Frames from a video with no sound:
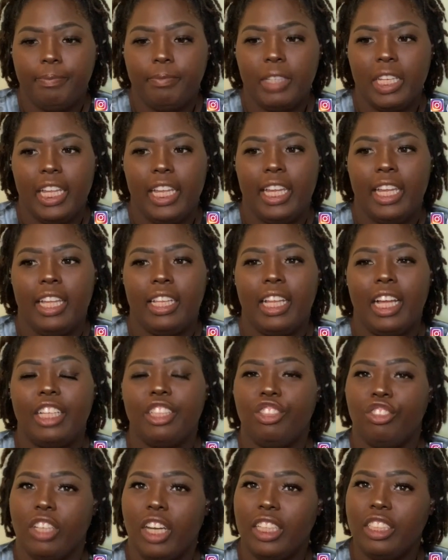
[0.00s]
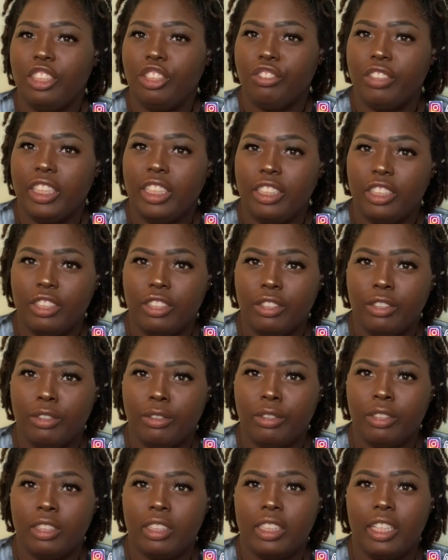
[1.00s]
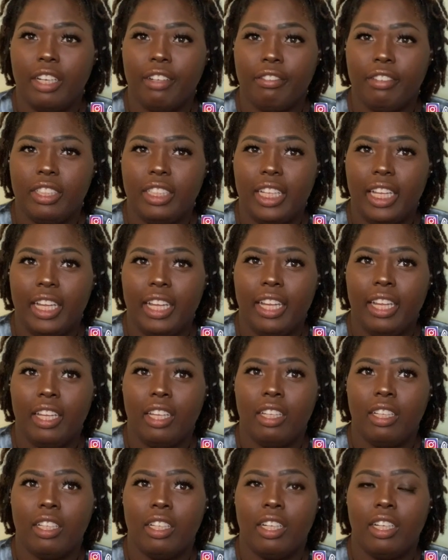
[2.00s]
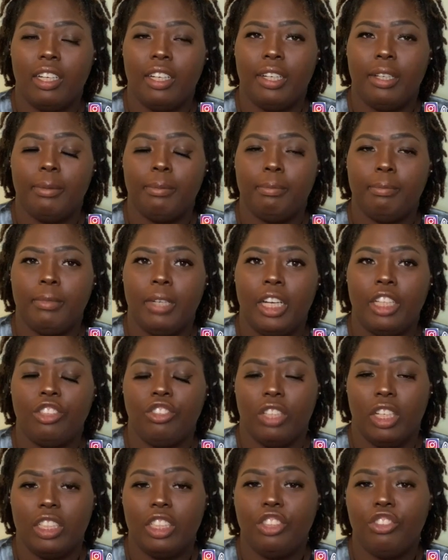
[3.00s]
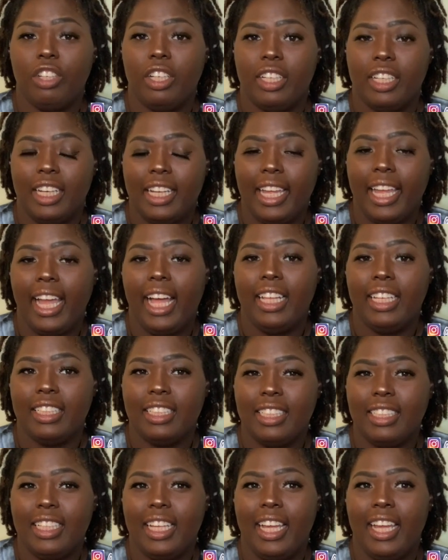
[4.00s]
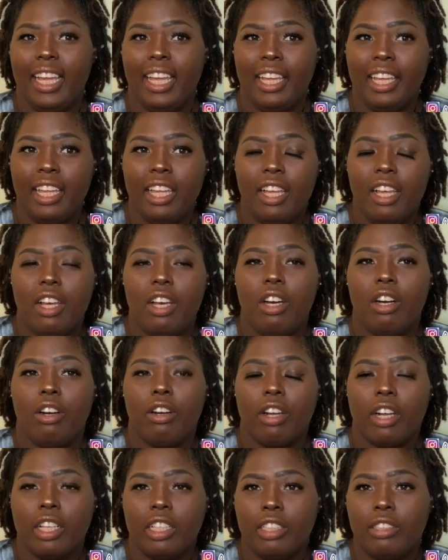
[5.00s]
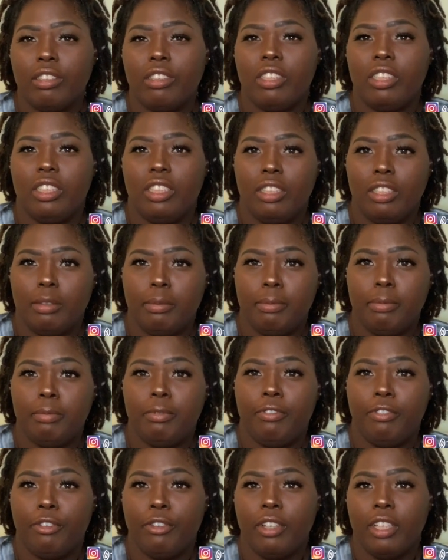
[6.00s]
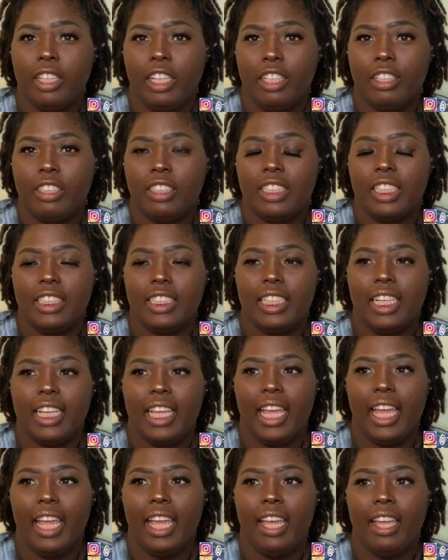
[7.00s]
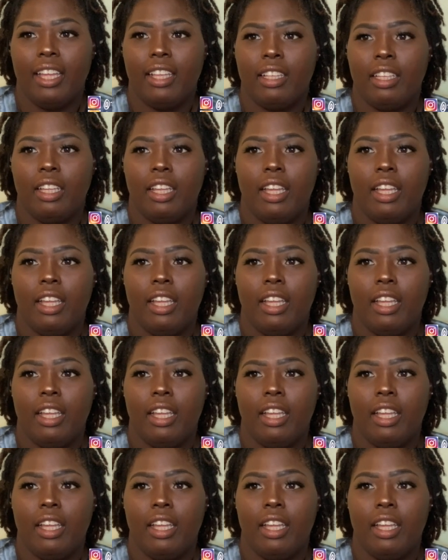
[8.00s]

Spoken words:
And I try to drink those every day. I try to drink a gallon a day or close to 4 liters as I can,